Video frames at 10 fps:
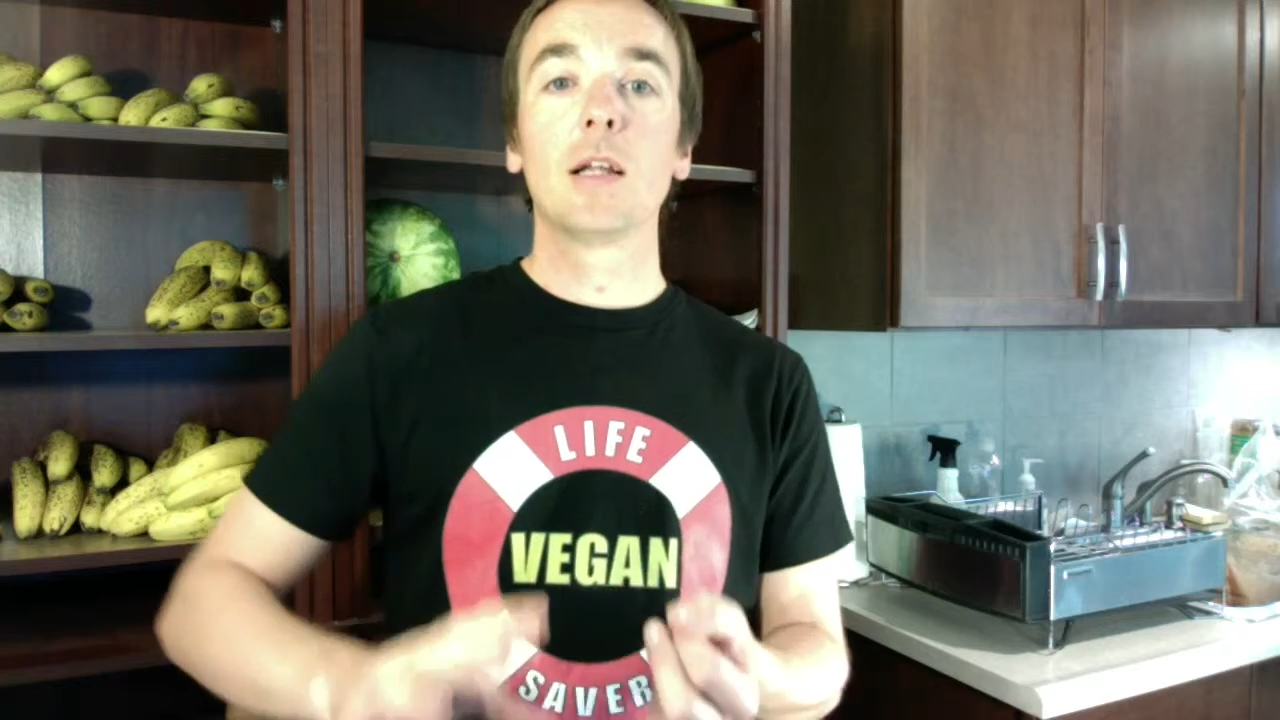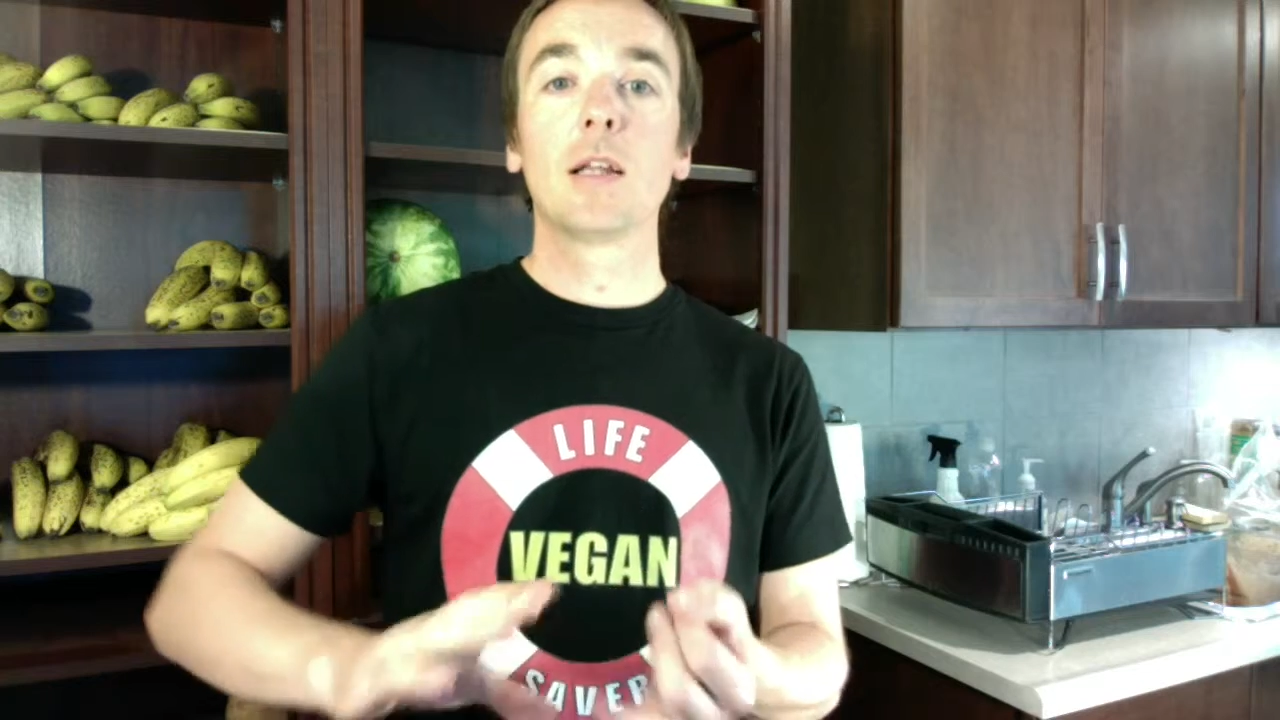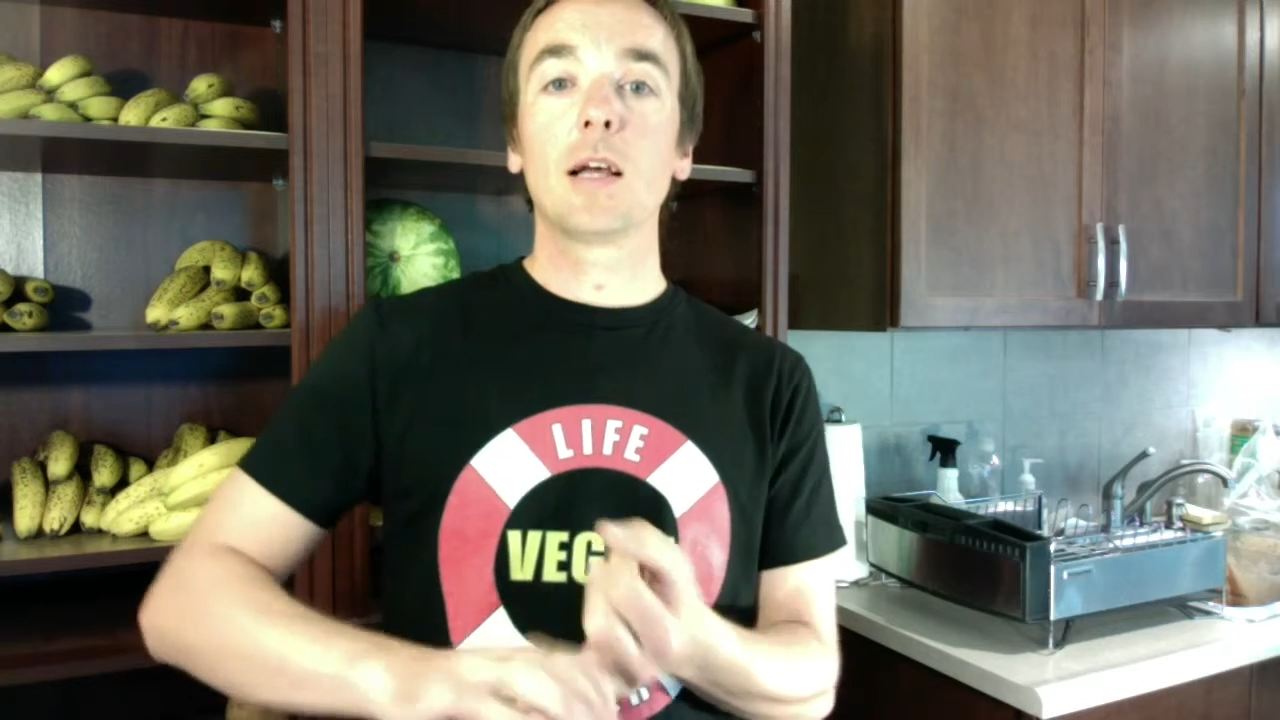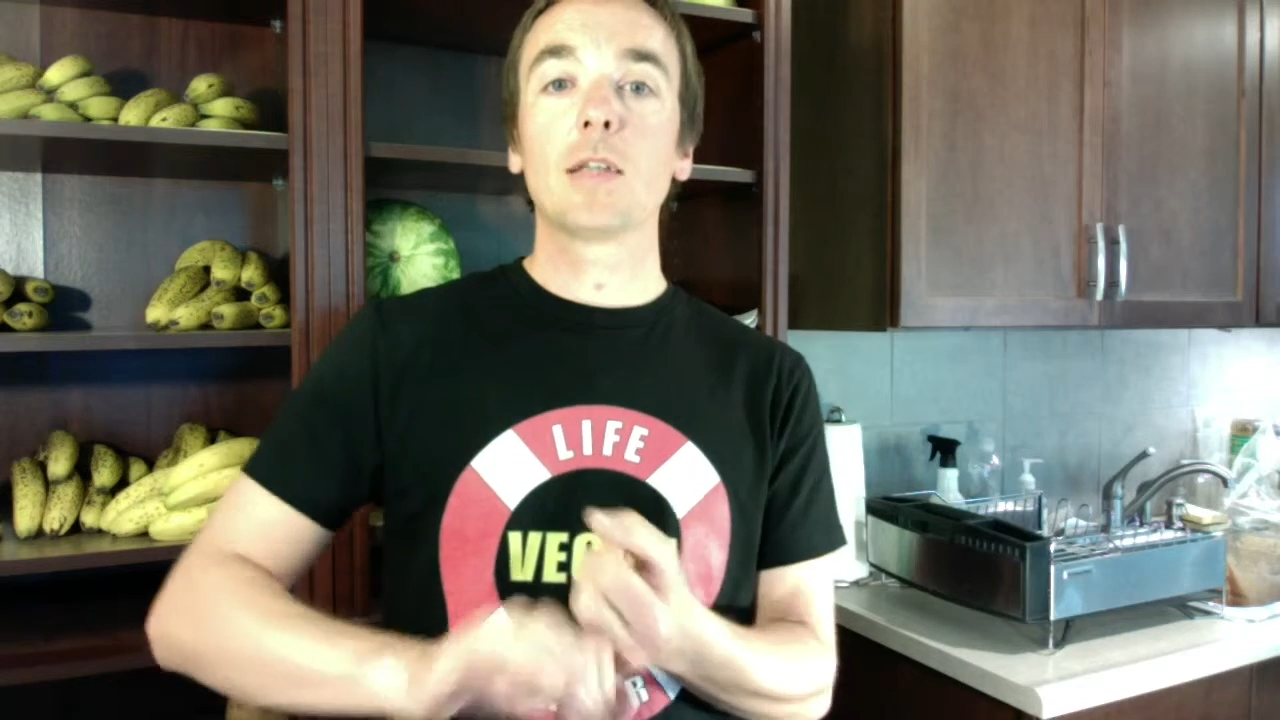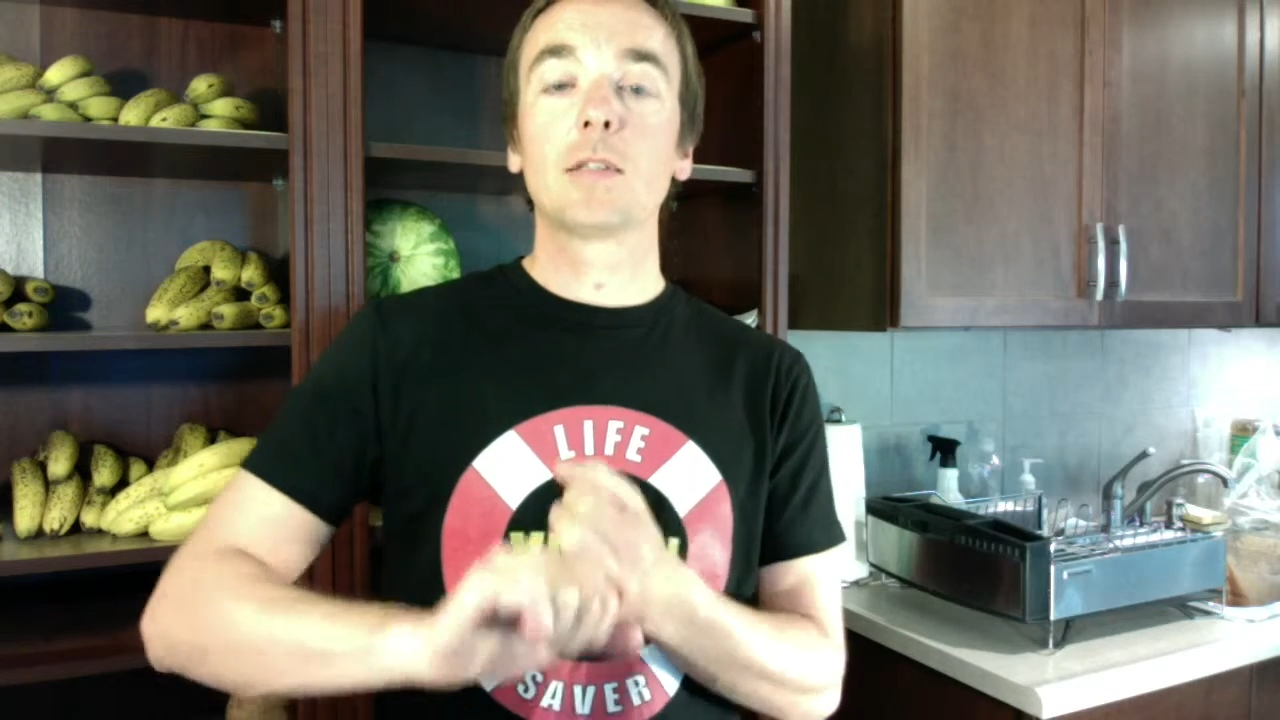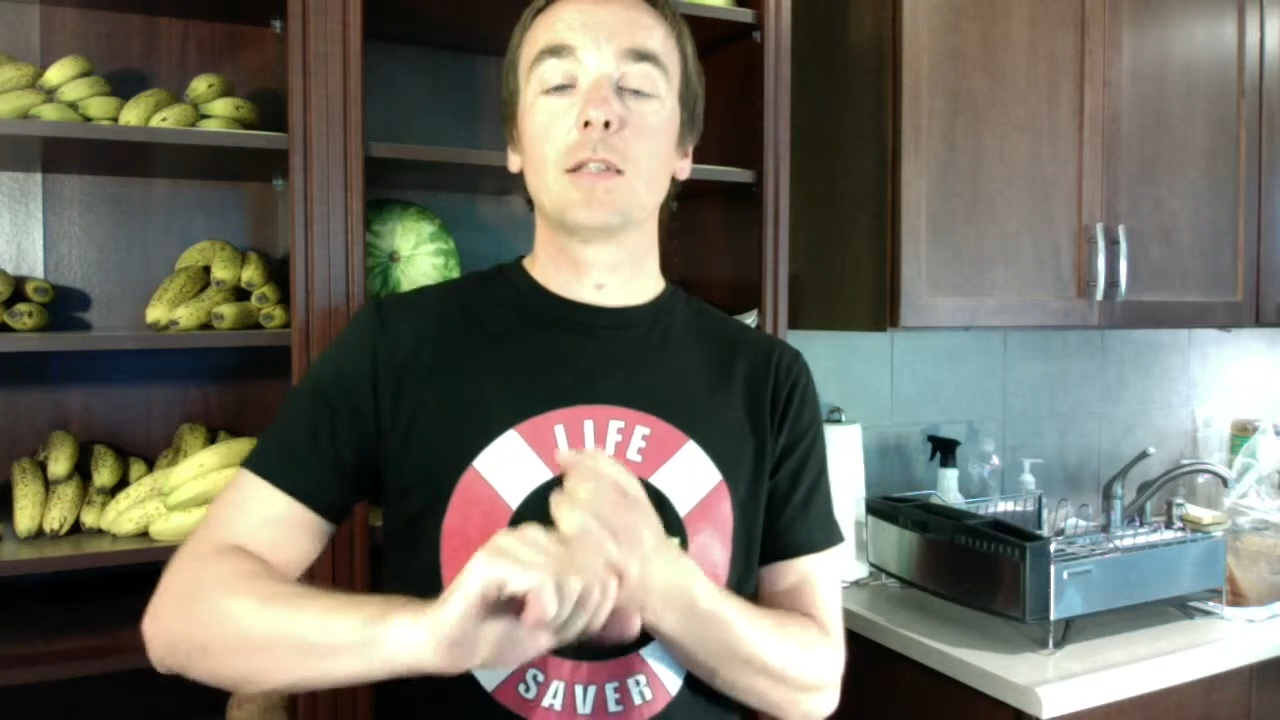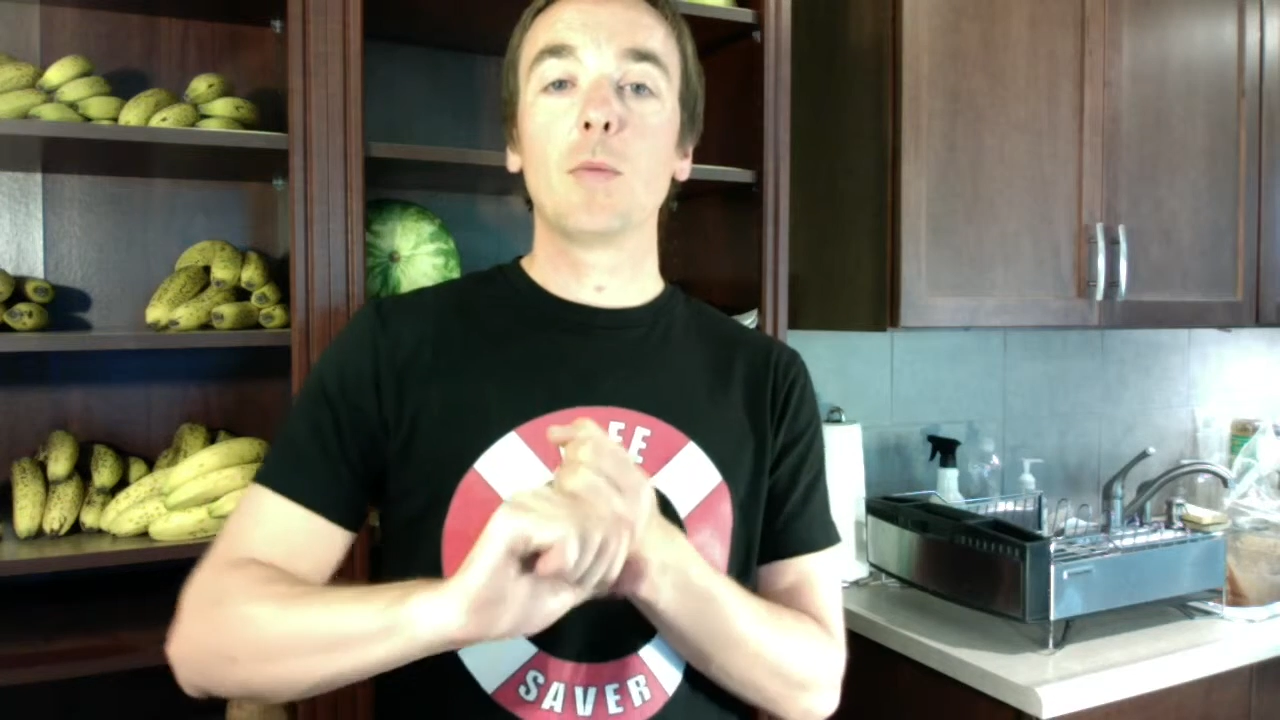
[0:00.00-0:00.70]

That's the